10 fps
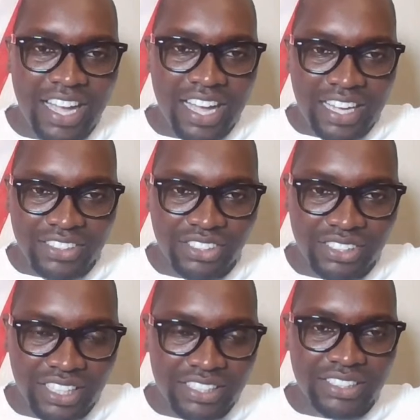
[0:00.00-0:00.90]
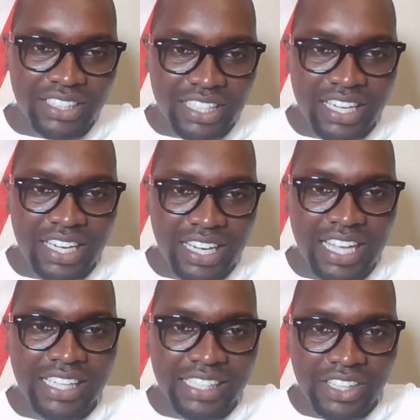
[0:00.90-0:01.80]
as
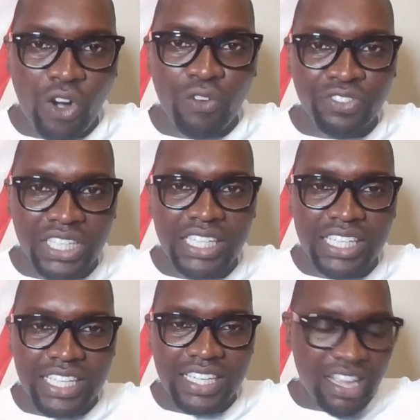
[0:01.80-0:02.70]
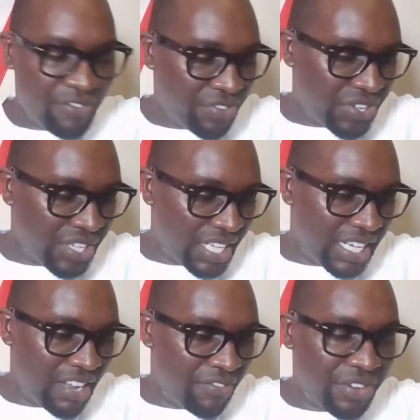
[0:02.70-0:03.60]
like oftenly in
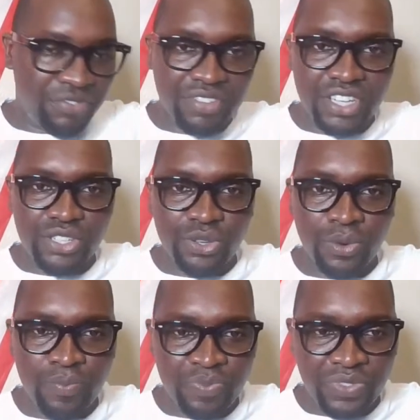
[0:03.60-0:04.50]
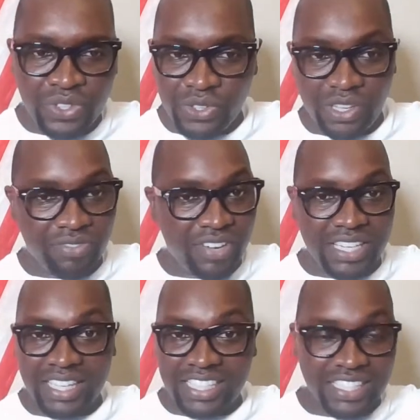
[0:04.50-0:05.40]
every video you'll
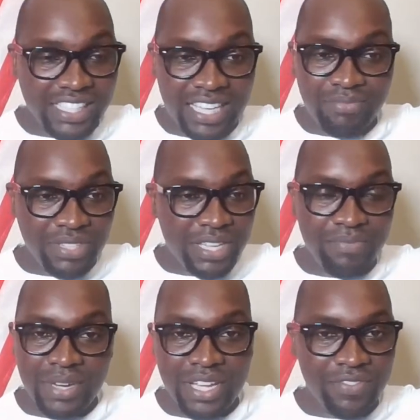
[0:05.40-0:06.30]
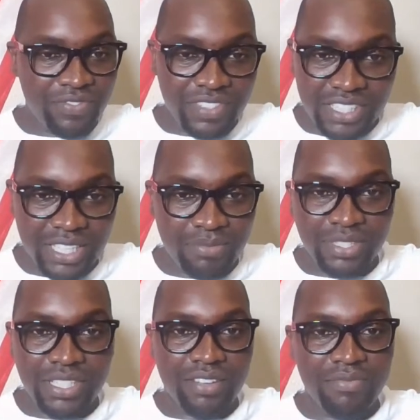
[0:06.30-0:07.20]
find the same name,
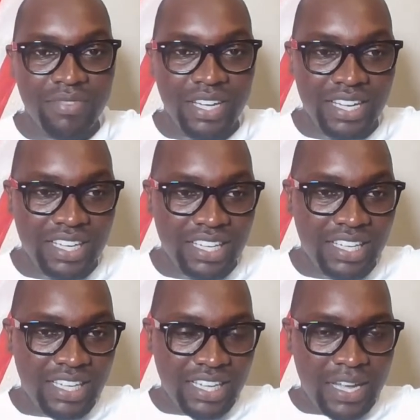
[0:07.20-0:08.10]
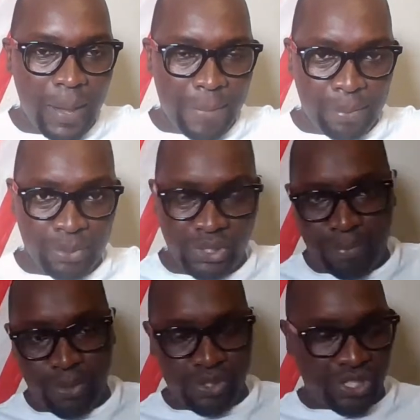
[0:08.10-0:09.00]
same people
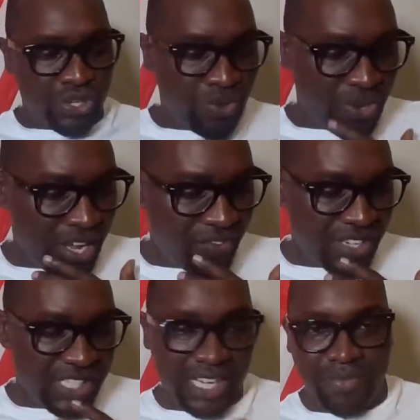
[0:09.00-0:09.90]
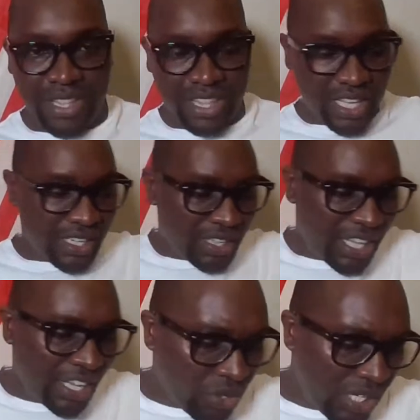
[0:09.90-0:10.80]
supporting you every time. And then
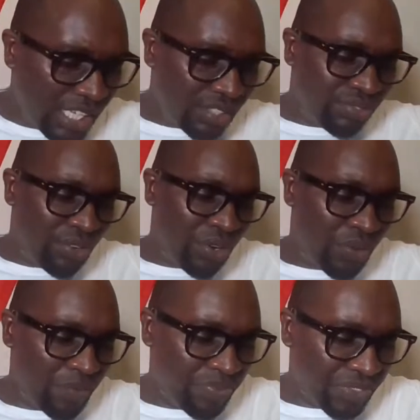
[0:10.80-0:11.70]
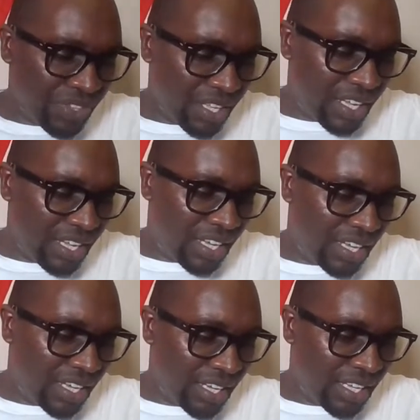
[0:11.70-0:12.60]
thank you, Liz, for
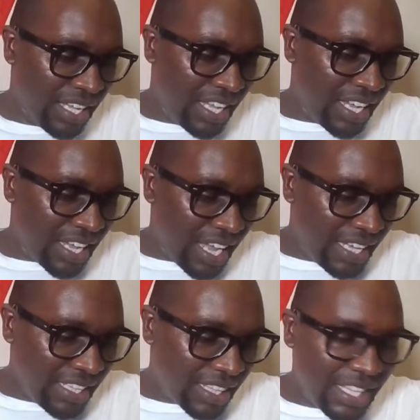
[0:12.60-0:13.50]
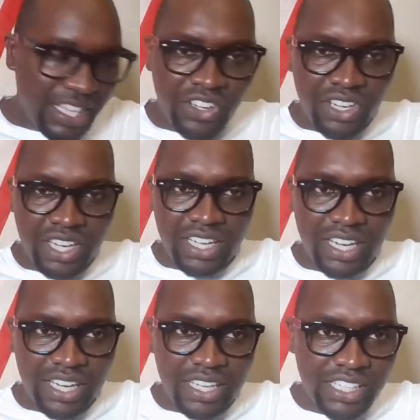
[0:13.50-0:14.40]
I think,
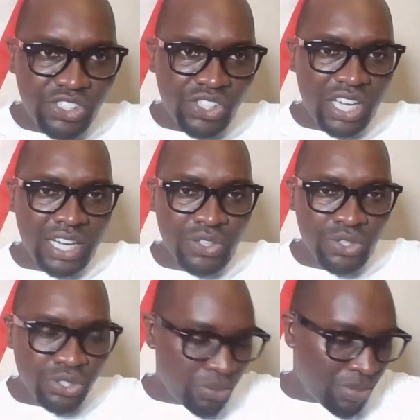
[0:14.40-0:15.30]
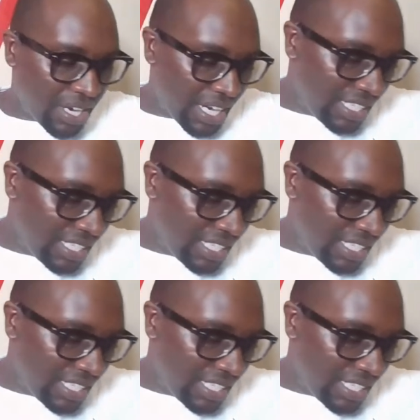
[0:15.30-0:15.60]
Liz, you are a YouTuber,